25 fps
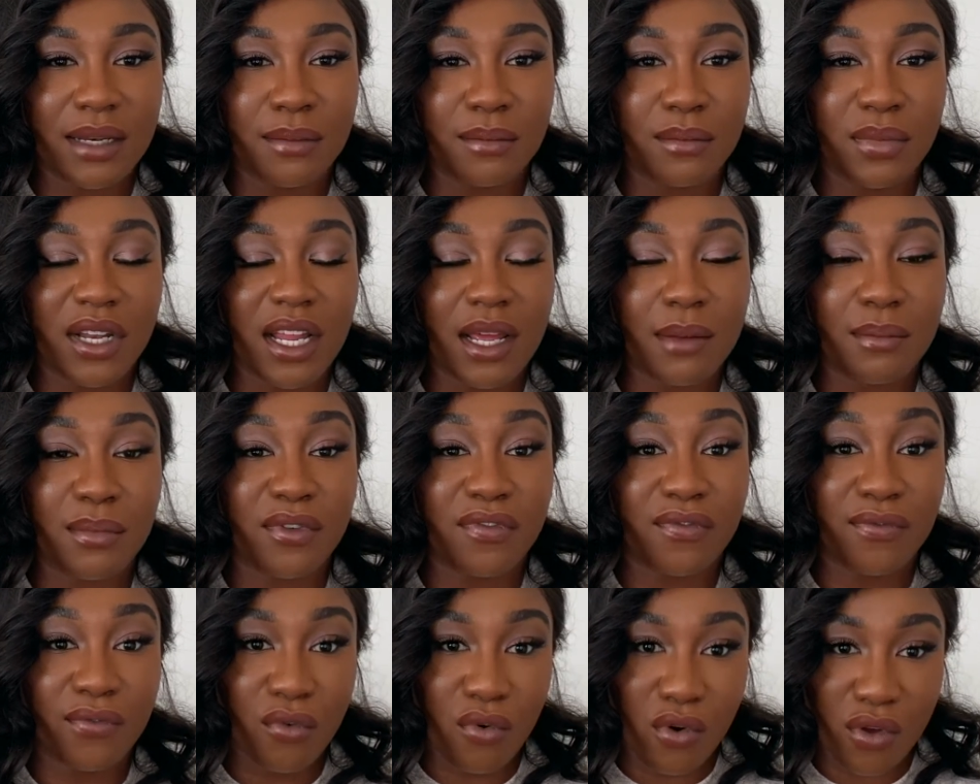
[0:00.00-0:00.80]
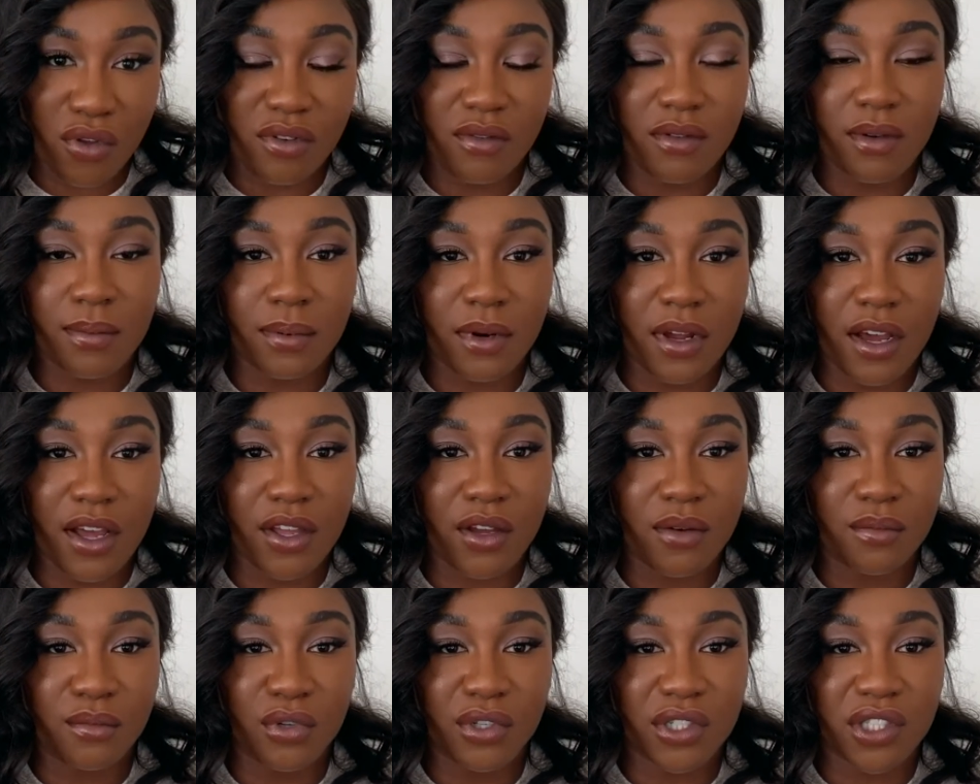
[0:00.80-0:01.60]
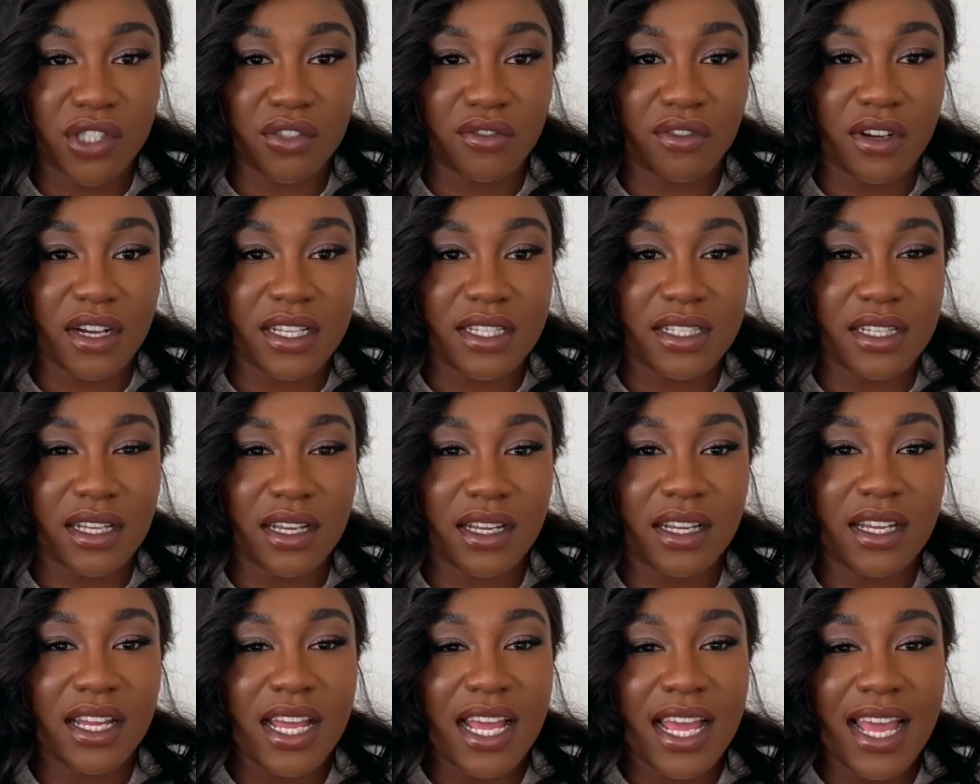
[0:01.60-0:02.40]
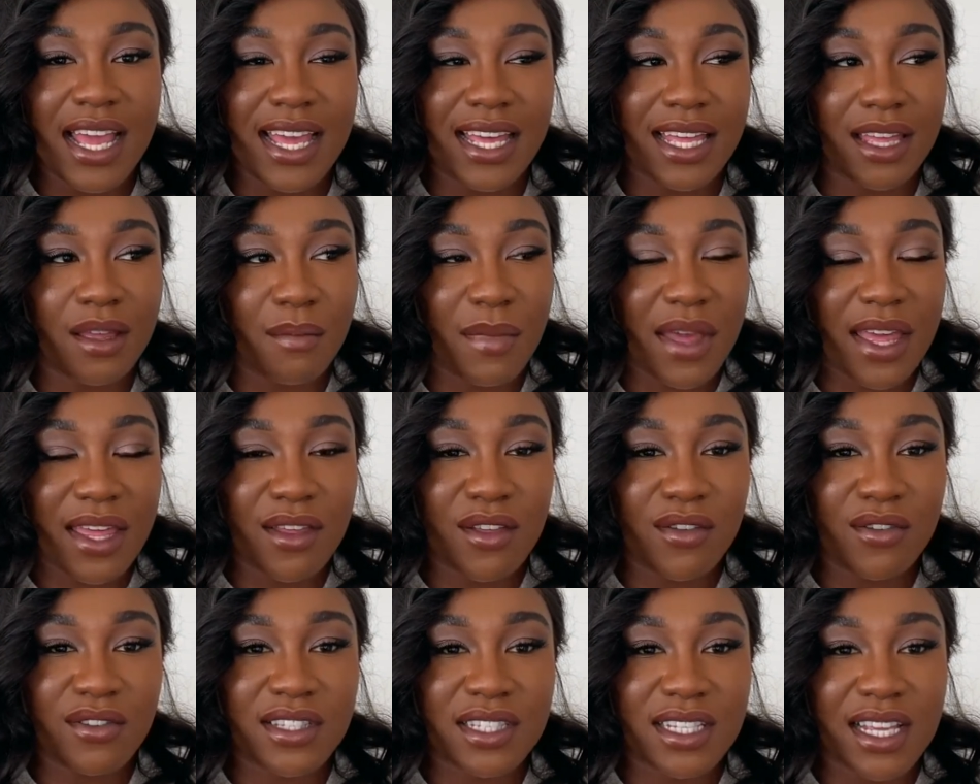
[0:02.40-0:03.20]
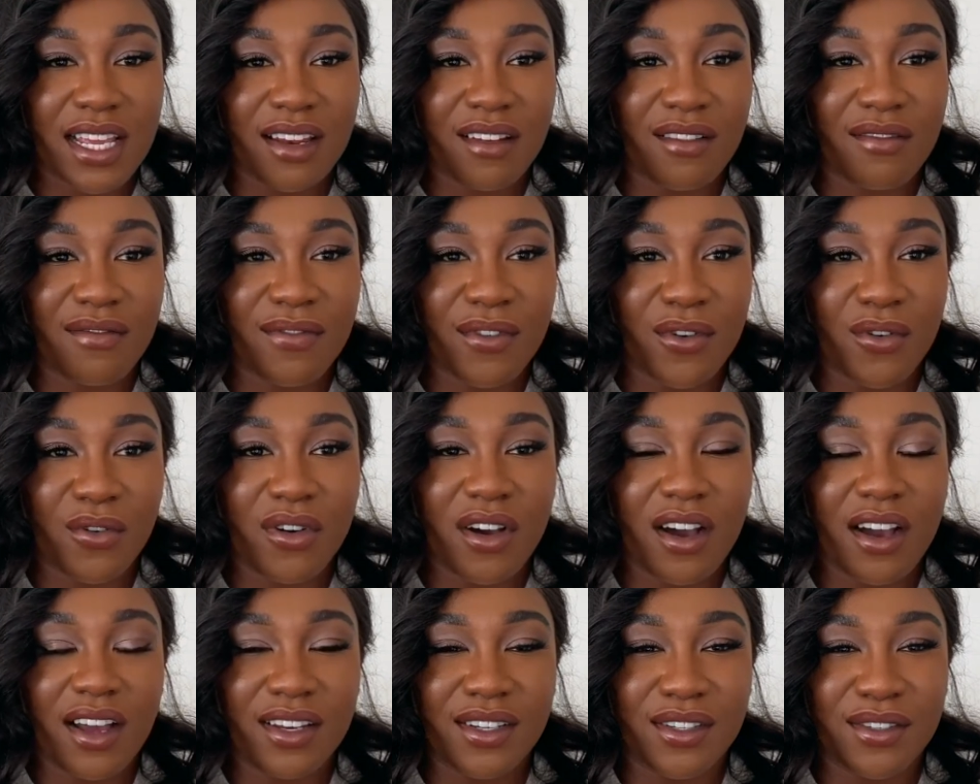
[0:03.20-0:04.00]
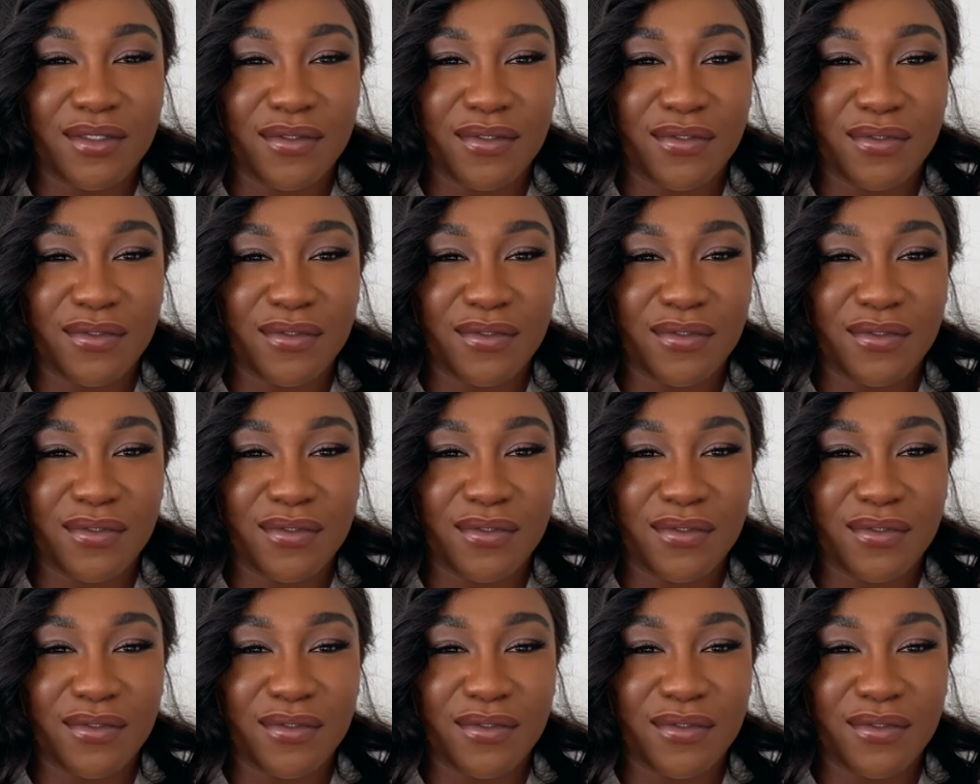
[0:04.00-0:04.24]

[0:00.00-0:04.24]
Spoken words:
but like before you apply your moisturiser, it can make your skin feel kind of